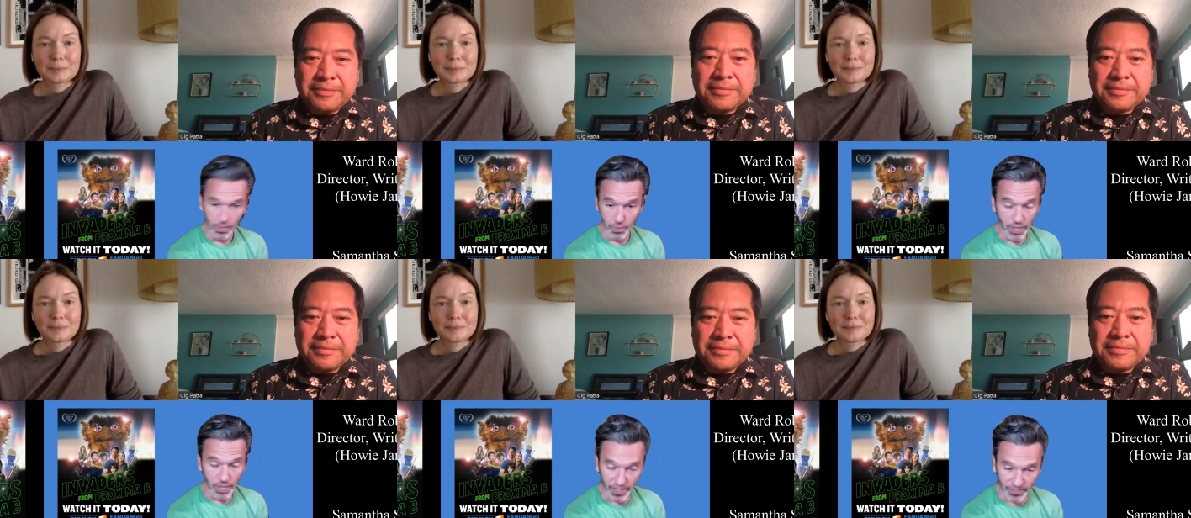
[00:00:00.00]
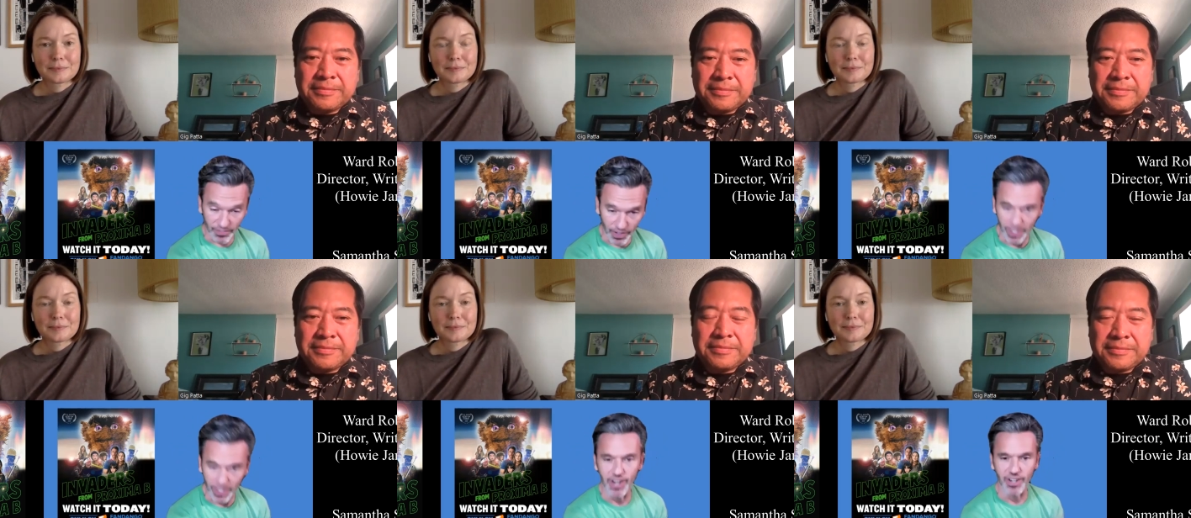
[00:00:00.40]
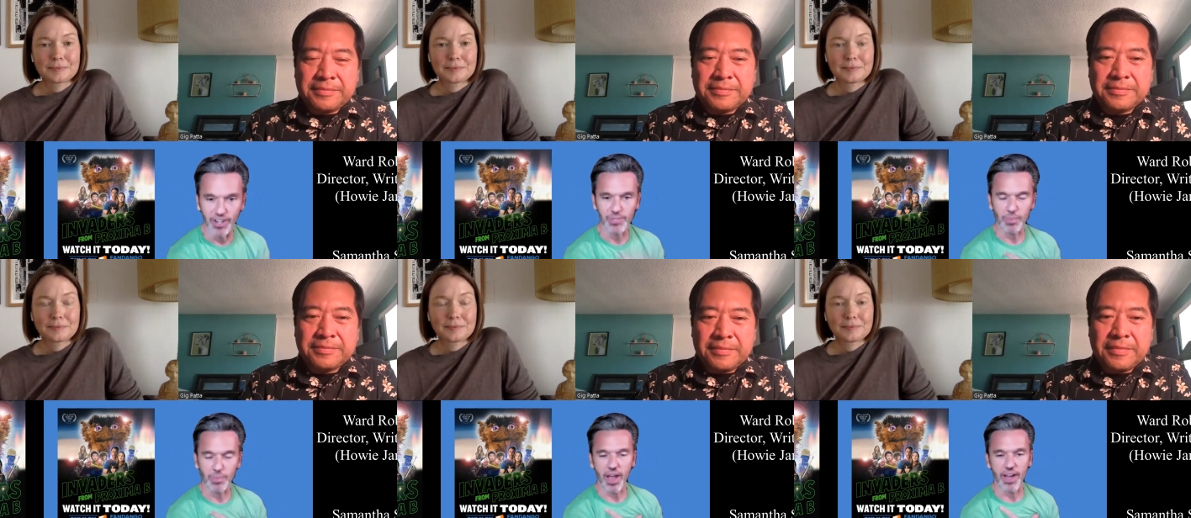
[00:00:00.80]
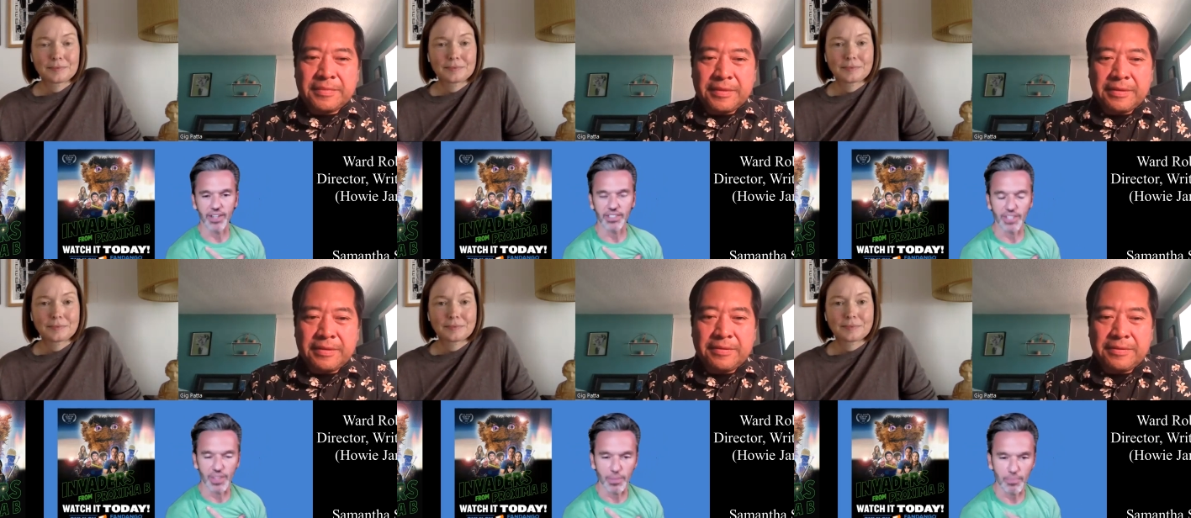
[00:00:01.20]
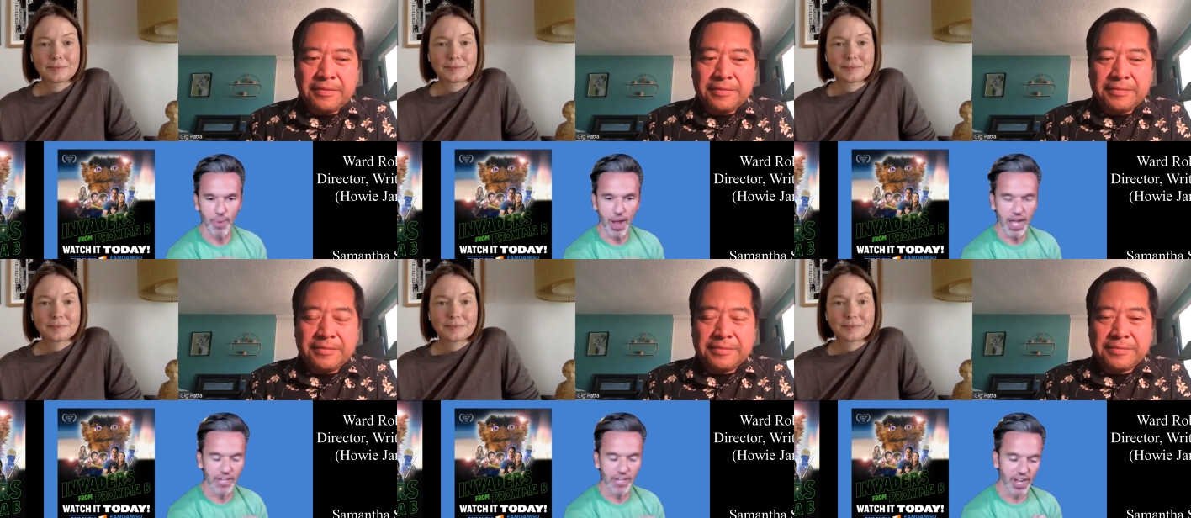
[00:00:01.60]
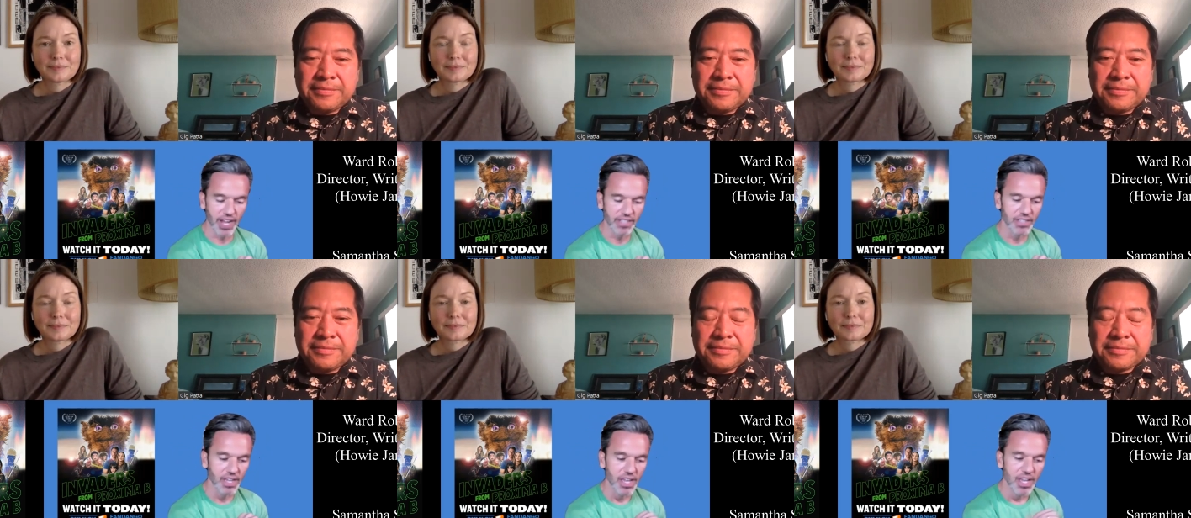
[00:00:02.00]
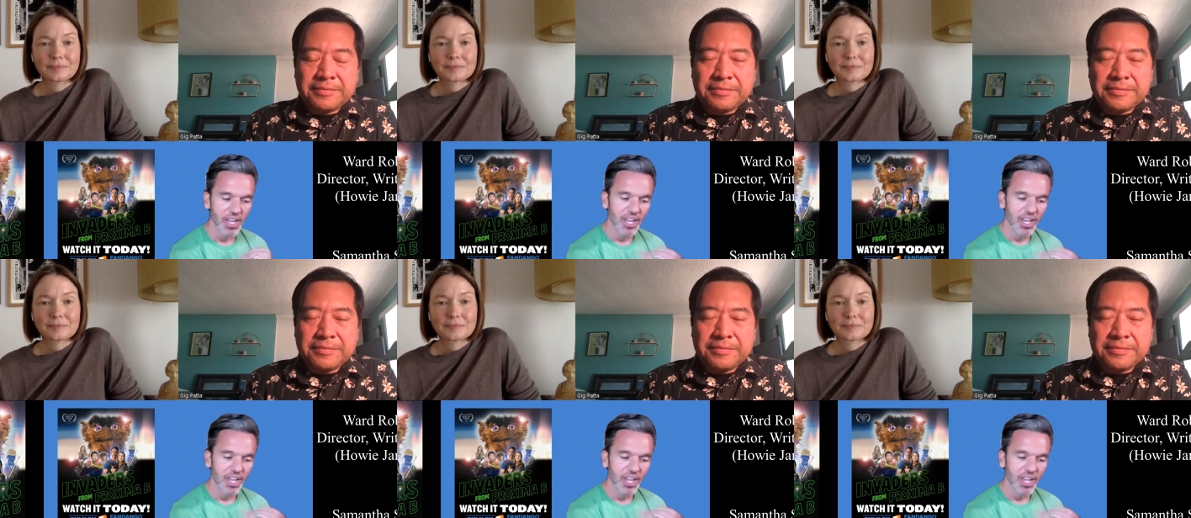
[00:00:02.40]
Speaker 1: really for years prior to the project.